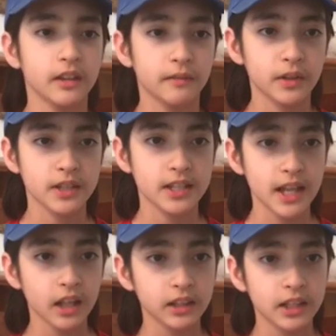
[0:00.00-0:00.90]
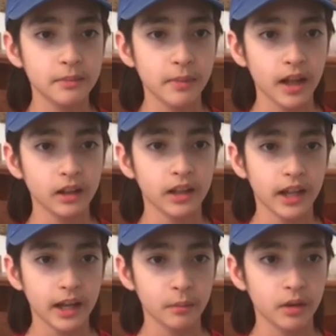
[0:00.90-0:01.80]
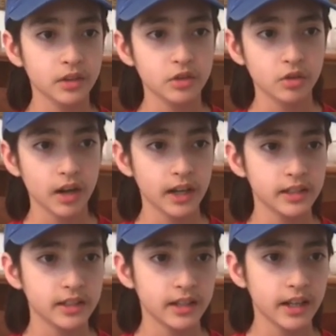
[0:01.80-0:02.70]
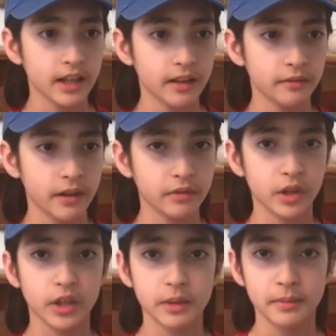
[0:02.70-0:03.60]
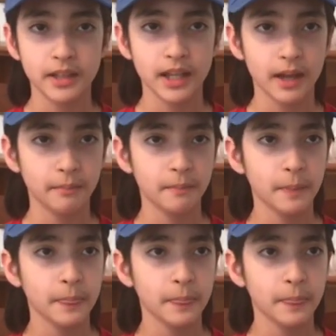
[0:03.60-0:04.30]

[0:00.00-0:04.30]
versus LD Bell Hebron Tri today at 5:30 p.m.